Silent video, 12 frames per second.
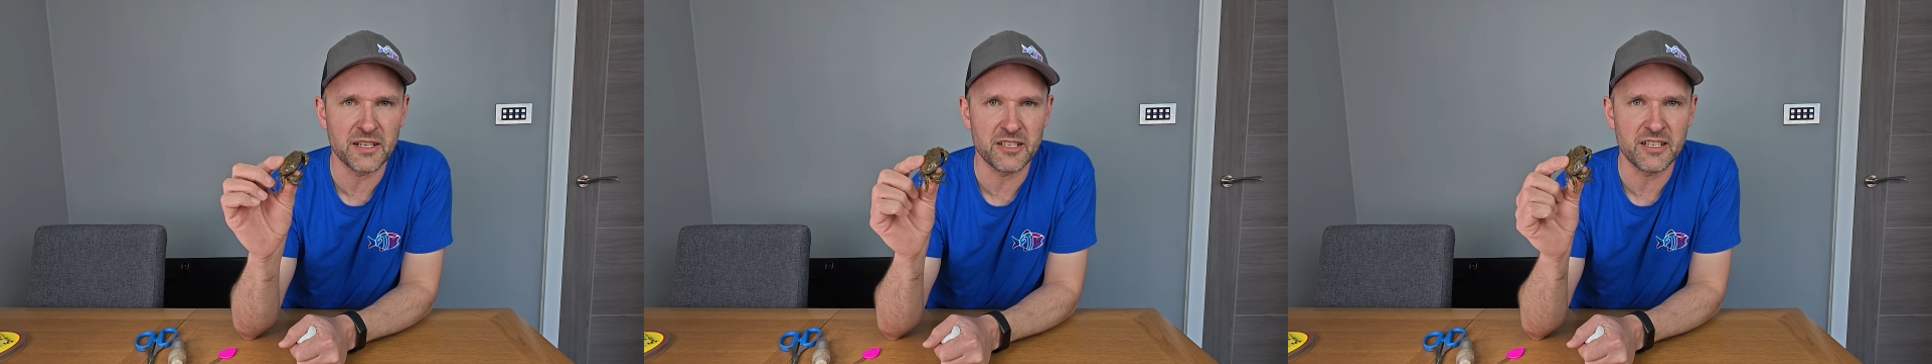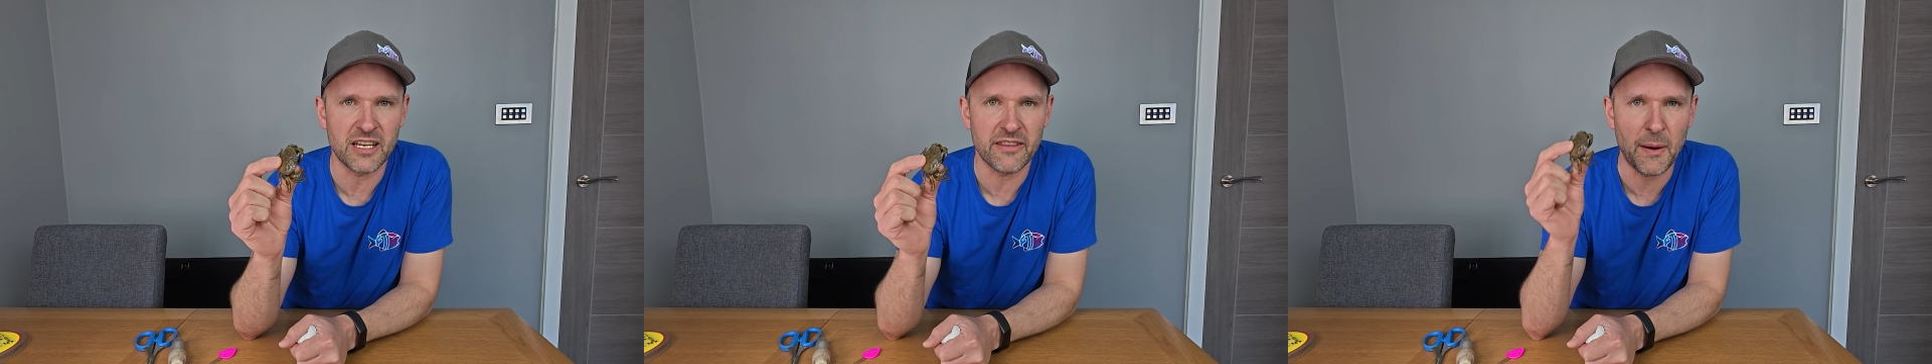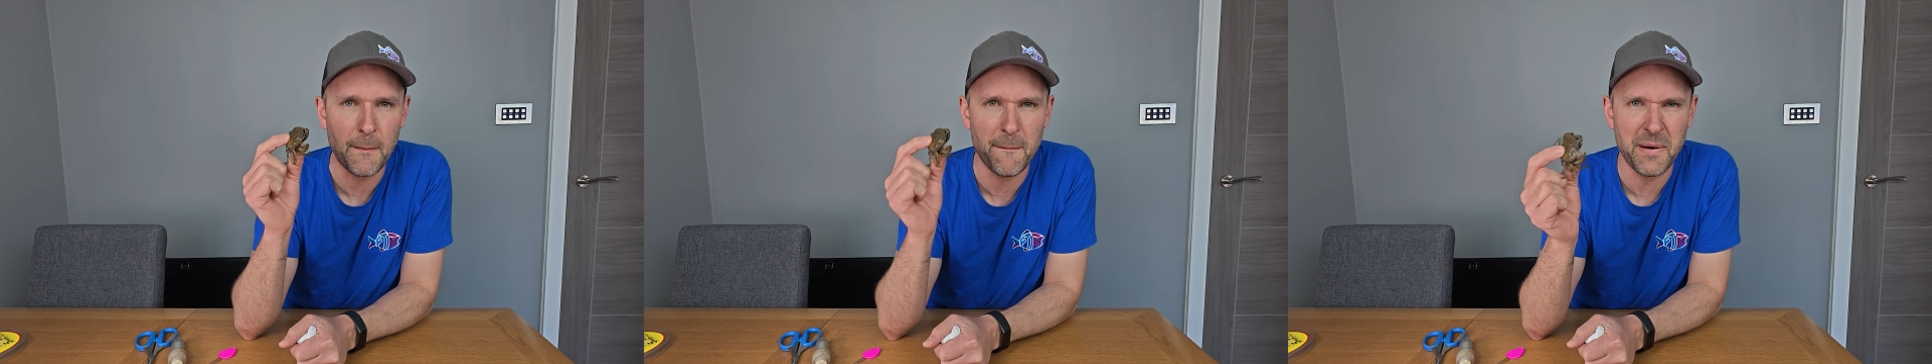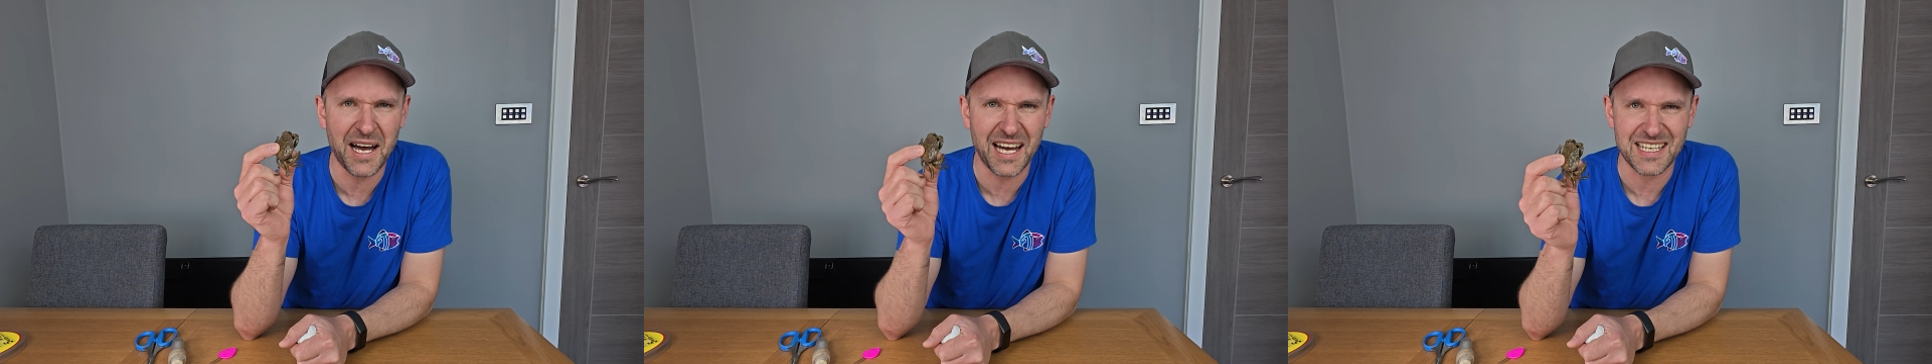underneath
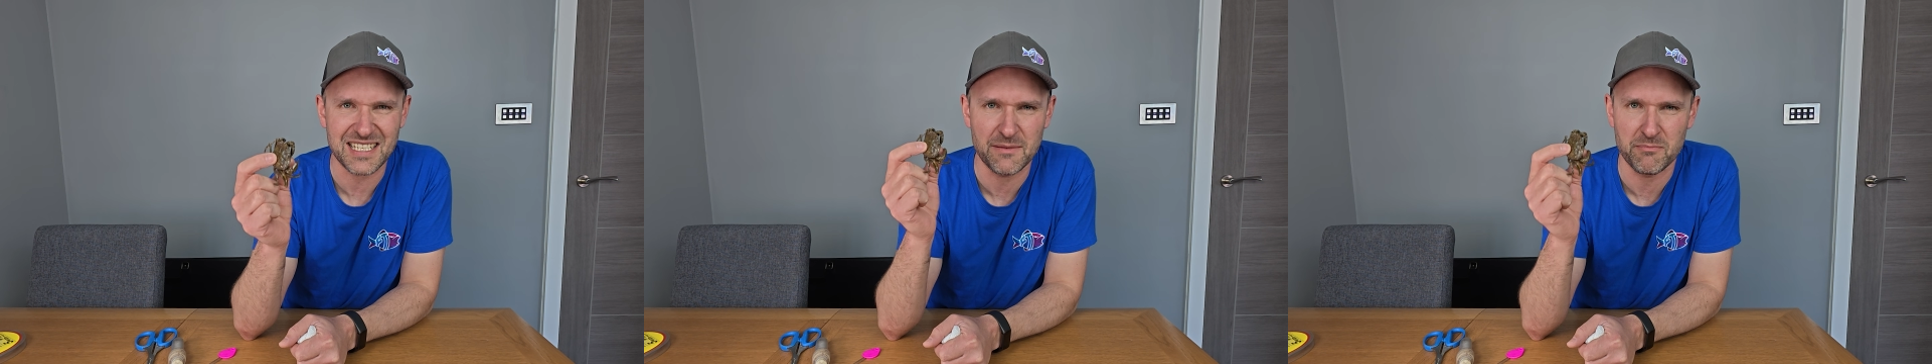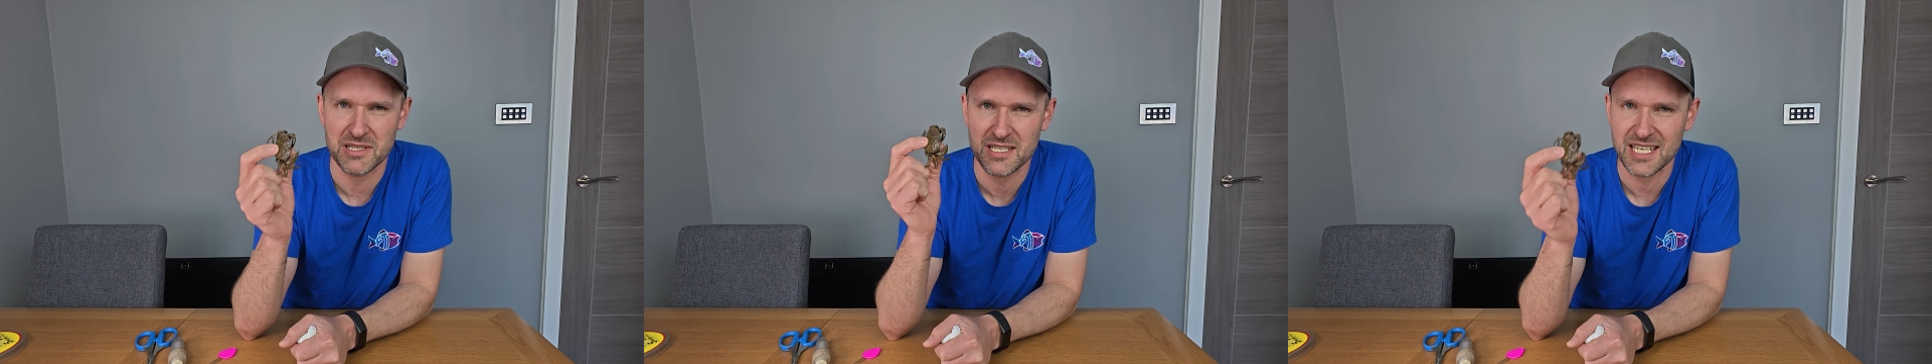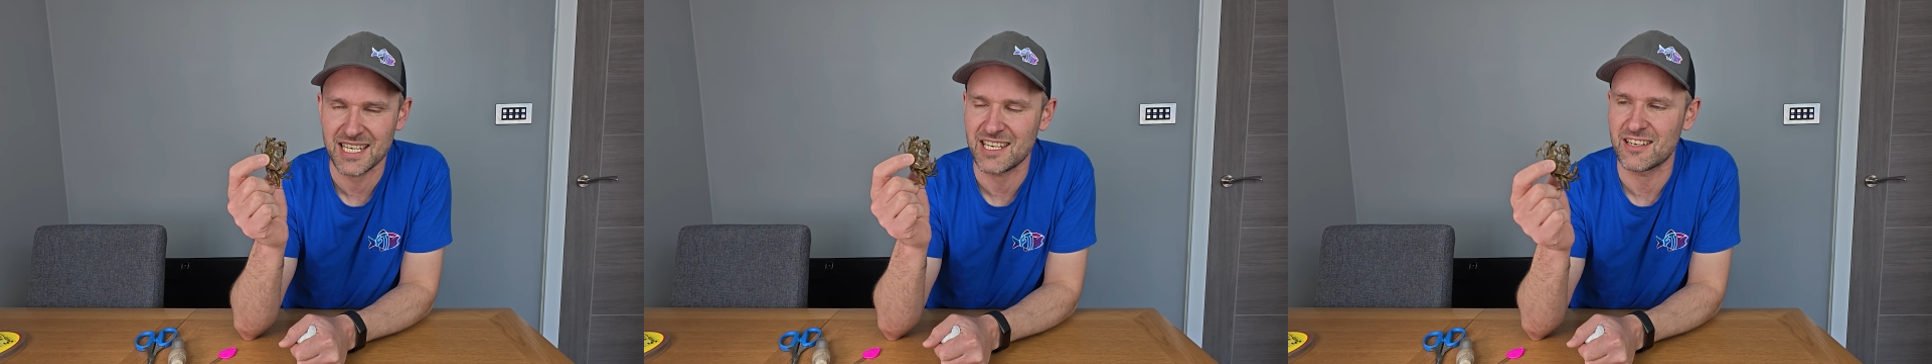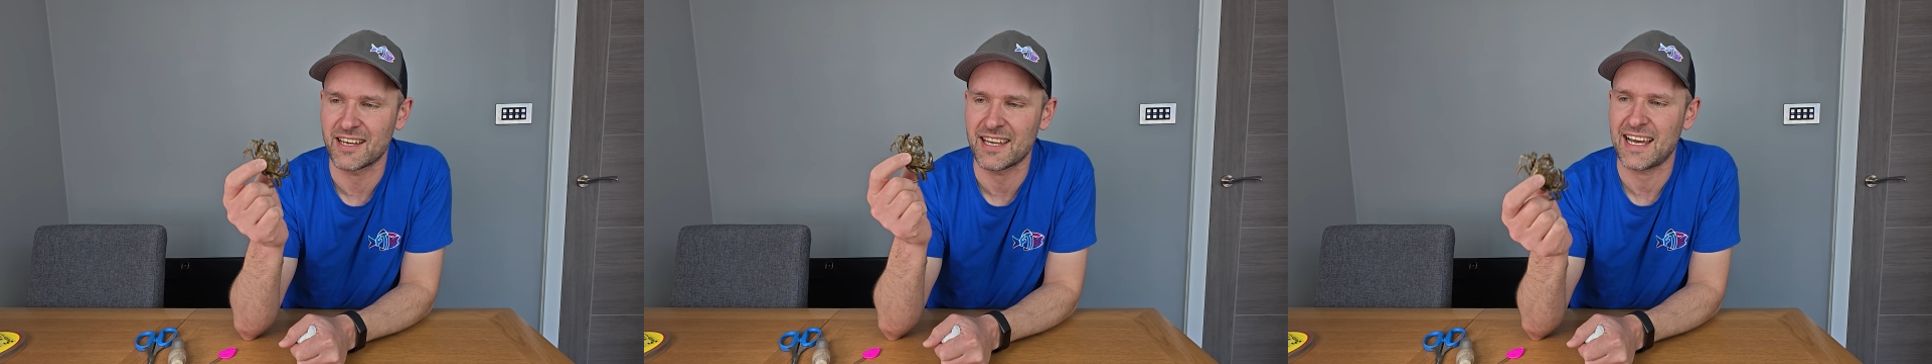that bass in
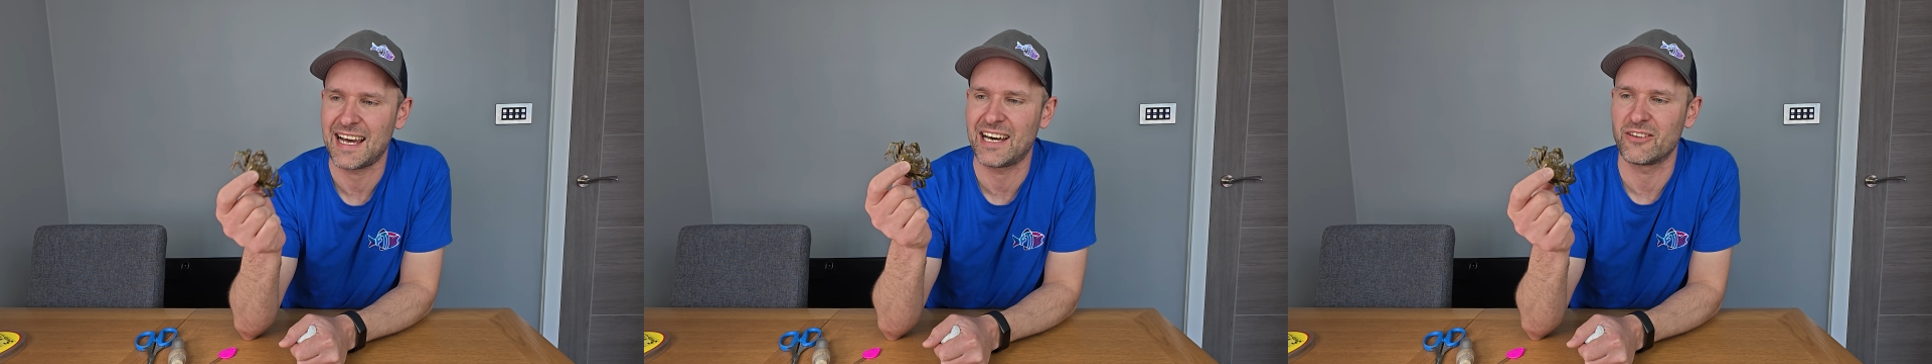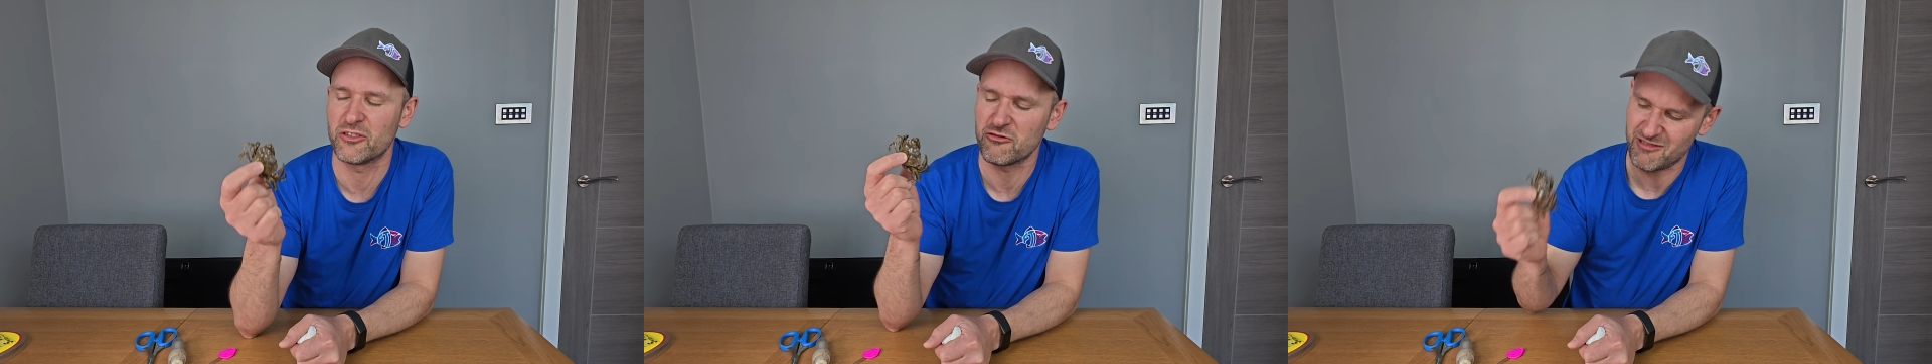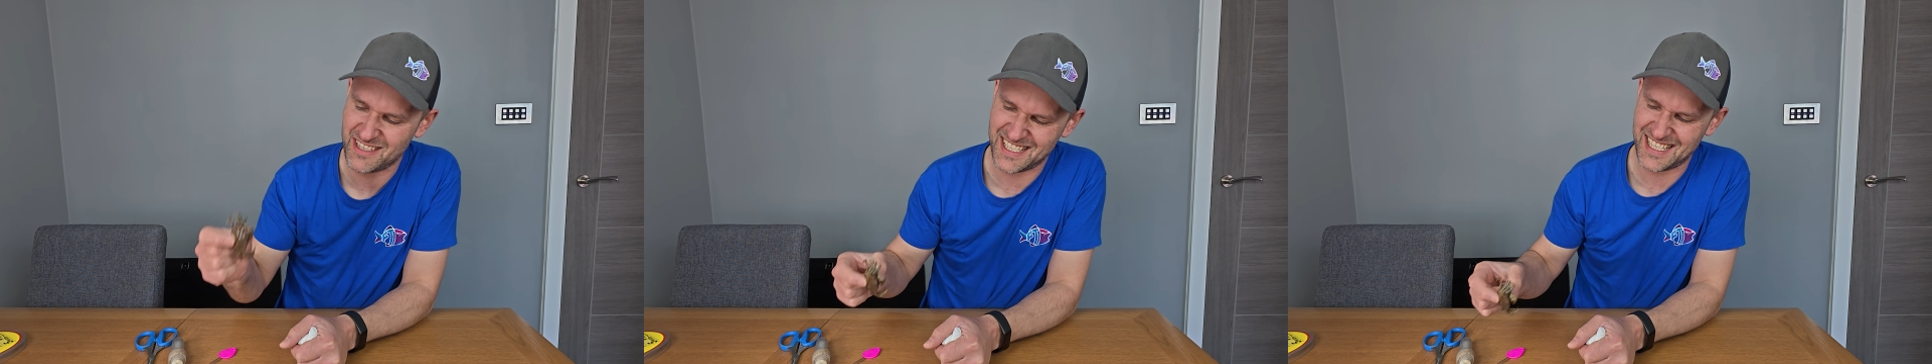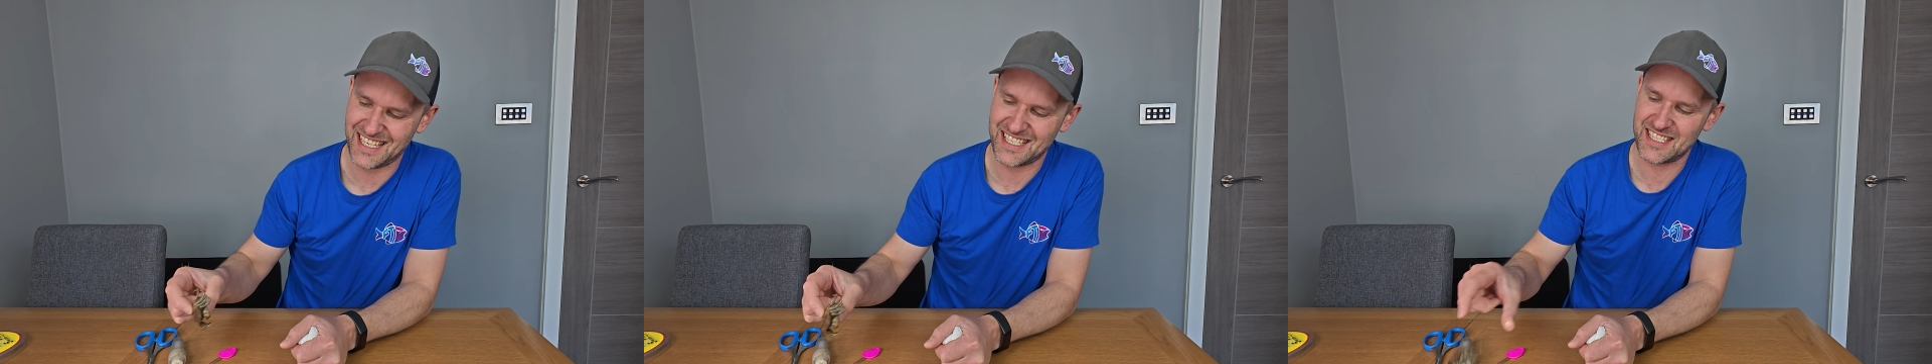particular cannot
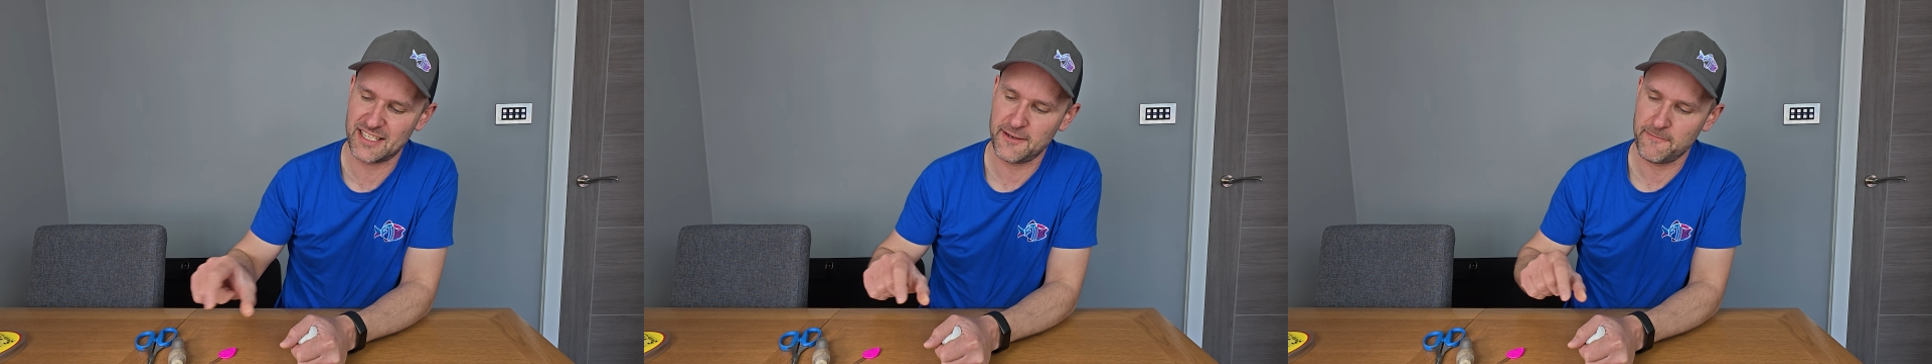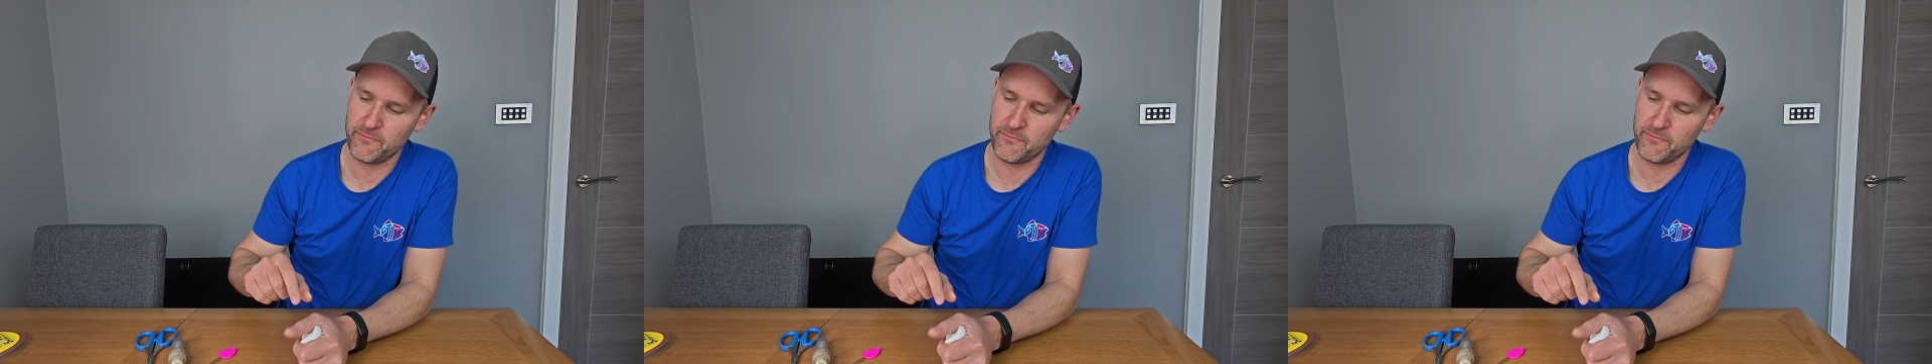resist.